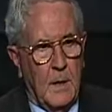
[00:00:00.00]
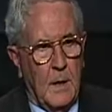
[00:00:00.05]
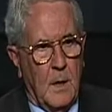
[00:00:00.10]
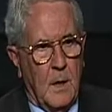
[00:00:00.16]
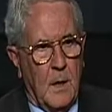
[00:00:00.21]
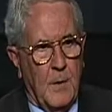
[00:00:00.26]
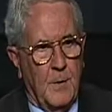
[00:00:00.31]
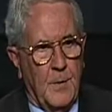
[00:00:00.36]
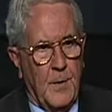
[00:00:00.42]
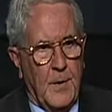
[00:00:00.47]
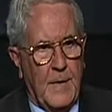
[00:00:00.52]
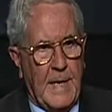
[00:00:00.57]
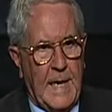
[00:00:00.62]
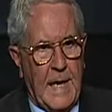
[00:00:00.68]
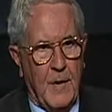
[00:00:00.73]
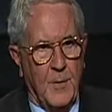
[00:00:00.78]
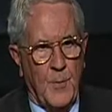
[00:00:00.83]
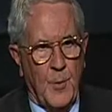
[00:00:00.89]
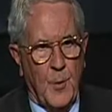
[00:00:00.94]
of the
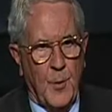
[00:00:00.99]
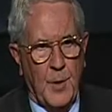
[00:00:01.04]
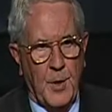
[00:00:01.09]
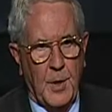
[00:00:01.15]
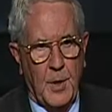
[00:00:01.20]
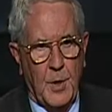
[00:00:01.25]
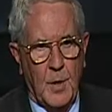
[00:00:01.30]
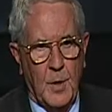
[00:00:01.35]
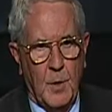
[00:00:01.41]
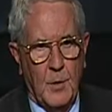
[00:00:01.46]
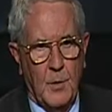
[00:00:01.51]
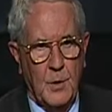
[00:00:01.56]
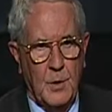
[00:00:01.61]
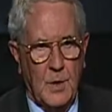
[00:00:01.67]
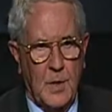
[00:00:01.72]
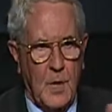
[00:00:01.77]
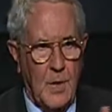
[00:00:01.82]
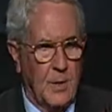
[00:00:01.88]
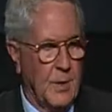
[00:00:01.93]
California
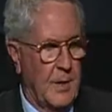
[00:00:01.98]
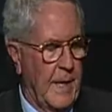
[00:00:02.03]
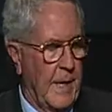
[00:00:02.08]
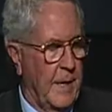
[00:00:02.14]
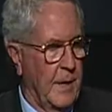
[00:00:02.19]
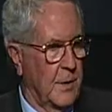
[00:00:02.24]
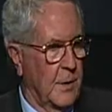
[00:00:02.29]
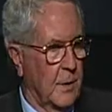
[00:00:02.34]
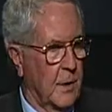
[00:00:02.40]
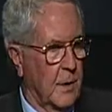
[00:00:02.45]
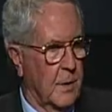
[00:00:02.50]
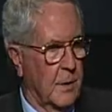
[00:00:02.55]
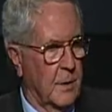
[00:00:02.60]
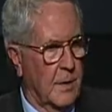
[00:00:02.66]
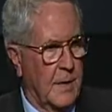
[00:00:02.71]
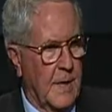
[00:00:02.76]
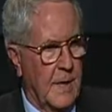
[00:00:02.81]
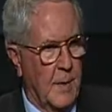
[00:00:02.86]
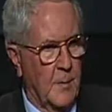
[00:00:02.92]
coast, Los
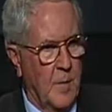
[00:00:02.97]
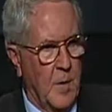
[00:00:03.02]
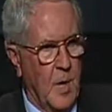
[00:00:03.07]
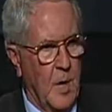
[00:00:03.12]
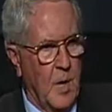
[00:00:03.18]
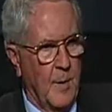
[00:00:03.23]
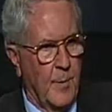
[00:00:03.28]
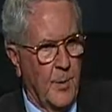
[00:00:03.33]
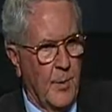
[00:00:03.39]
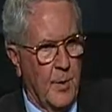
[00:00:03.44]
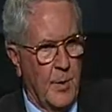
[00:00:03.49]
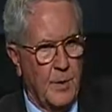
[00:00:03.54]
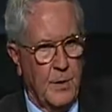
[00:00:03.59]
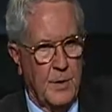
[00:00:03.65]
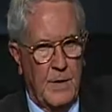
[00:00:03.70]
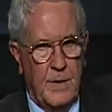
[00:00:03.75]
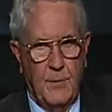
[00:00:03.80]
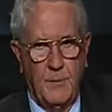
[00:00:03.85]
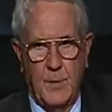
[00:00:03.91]
Angeles, Santa Barbara,
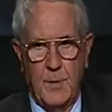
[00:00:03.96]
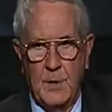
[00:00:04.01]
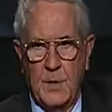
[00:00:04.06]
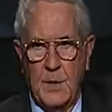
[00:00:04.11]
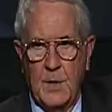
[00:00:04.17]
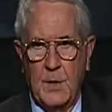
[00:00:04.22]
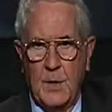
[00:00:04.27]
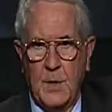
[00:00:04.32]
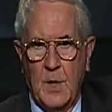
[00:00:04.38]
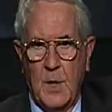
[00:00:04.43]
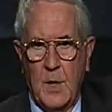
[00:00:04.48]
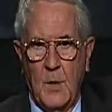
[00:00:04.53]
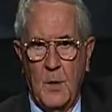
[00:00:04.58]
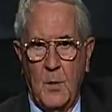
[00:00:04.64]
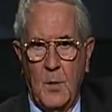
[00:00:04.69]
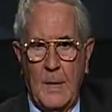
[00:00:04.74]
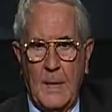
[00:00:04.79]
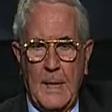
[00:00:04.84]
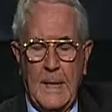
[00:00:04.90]
San
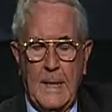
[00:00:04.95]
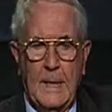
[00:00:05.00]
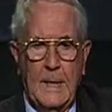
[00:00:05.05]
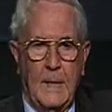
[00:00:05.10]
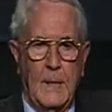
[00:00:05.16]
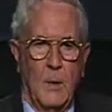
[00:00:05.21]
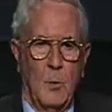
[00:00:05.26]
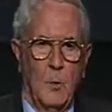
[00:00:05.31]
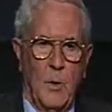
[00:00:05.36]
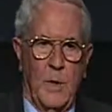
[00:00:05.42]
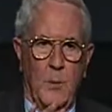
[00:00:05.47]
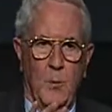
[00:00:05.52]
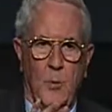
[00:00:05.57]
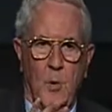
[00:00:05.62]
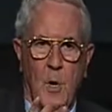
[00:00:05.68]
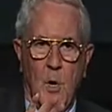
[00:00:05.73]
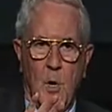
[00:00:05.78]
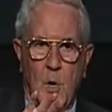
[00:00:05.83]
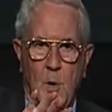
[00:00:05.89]
Francisco. We
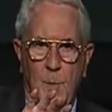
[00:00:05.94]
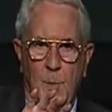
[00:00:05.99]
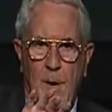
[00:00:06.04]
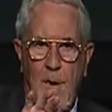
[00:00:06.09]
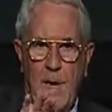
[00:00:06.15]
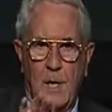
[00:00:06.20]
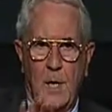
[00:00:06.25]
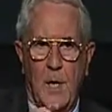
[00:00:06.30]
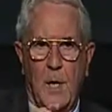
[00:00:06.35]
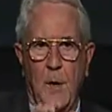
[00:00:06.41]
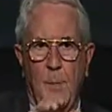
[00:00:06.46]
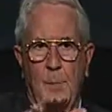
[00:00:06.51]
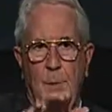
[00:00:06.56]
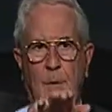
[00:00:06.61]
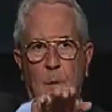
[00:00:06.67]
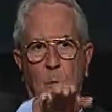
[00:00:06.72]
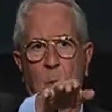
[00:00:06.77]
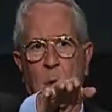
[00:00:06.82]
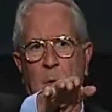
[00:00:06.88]
rolled back up,
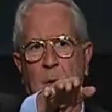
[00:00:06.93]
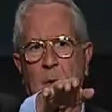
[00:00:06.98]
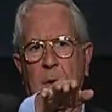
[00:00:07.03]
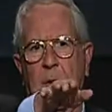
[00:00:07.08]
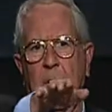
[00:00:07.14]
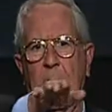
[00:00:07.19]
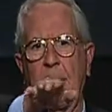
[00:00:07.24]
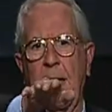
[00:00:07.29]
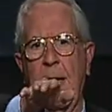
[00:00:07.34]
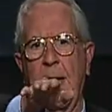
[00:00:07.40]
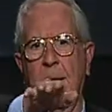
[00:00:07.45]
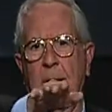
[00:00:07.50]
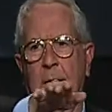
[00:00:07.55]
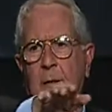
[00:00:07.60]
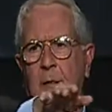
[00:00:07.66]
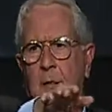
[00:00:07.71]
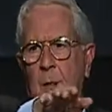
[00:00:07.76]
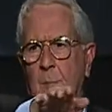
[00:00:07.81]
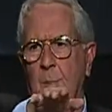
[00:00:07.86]
and way out
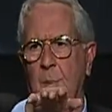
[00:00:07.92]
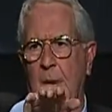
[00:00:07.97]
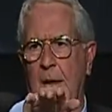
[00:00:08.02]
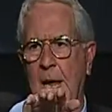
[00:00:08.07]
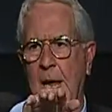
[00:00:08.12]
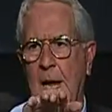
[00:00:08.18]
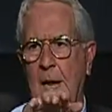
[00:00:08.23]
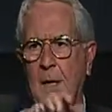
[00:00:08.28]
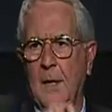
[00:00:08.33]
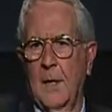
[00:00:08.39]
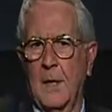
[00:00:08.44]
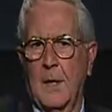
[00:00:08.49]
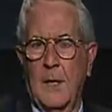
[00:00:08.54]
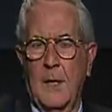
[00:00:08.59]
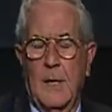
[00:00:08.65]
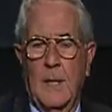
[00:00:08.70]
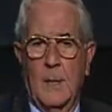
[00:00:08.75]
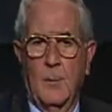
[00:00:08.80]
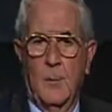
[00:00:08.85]
in the black,
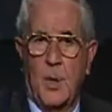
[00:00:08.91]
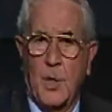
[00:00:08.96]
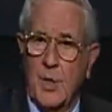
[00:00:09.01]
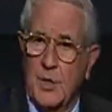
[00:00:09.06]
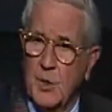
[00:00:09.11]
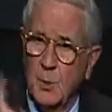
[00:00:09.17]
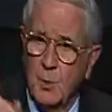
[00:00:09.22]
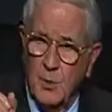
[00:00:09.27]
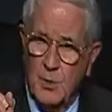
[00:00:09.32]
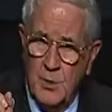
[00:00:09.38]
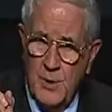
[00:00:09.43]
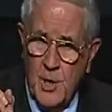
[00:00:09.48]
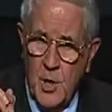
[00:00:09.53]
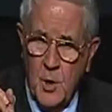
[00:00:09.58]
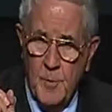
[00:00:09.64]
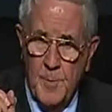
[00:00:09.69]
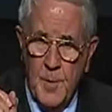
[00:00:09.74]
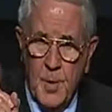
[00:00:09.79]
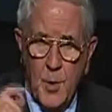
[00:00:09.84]
because there was
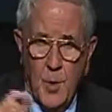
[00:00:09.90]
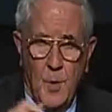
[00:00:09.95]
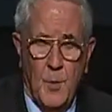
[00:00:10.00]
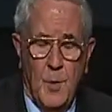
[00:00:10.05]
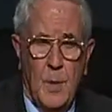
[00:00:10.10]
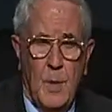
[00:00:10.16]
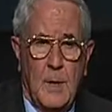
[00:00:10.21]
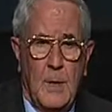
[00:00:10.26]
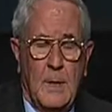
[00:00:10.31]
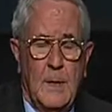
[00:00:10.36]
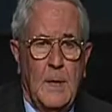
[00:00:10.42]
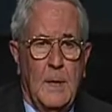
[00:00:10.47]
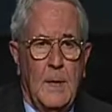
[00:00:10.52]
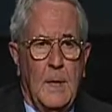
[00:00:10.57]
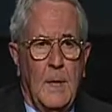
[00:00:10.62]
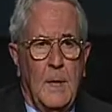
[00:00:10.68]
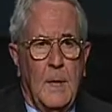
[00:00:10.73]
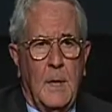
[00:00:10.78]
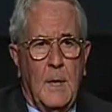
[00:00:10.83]
no moon,
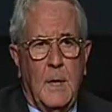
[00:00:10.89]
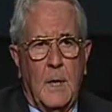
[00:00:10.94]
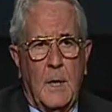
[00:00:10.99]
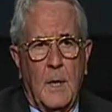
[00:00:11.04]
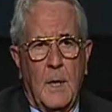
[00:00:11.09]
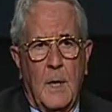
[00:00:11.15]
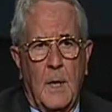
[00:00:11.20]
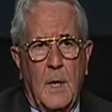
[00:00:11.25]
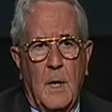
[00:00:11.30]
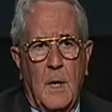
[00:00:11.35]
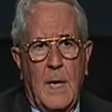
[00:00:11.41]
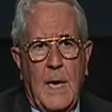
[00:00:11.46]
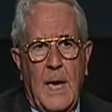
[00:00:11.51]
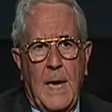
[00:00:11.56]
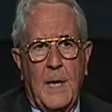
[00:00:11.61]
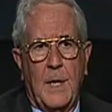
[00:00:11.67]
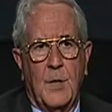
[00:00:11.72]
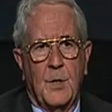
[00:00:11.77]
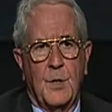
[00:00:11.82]

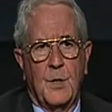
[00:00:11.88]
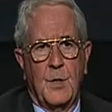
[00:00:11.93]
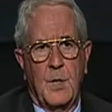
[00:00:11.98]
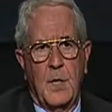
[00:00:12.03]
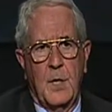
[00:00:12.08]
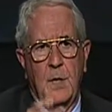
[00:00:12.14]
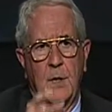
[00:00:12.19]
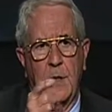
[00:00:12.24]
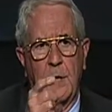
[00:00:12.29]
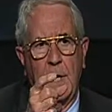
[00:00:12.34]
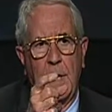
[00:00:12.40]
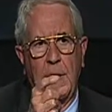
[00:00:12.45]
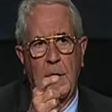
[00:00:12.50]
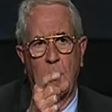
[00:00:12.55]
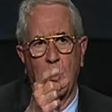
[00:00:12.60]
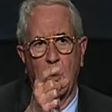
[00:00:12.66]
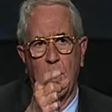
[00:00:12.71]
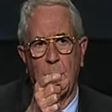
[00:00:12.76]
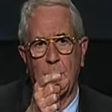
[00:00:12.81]
I could see the
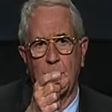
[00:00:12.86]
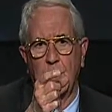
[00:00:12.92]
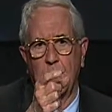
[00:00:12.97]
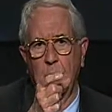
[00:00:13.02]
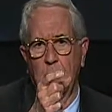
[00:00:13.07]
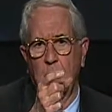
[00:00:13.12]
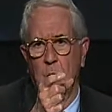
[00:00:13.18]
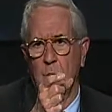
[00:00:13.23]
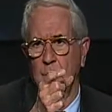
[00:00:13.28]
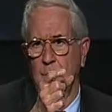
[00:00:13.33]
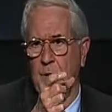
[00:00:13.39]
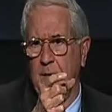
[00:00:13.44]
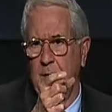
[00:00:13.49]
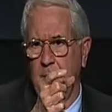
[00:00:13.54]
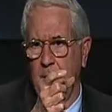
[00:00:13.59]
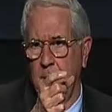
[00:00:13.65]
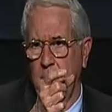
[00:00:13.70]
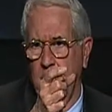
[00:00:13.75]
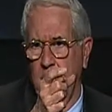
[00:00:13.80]
Edwards, those
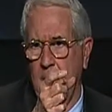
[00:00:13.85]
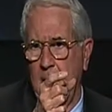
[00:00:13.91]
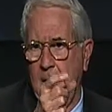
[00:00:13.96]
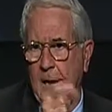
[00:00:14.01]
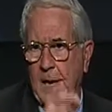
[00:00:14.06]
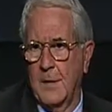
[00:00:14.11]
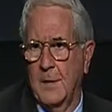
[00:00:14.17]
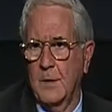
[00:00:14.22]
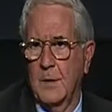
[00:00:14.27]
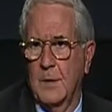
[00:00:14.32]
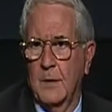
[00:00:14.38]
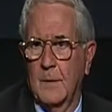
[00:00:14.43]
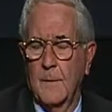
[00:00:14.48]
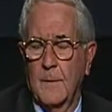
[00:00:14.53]
xenon lights.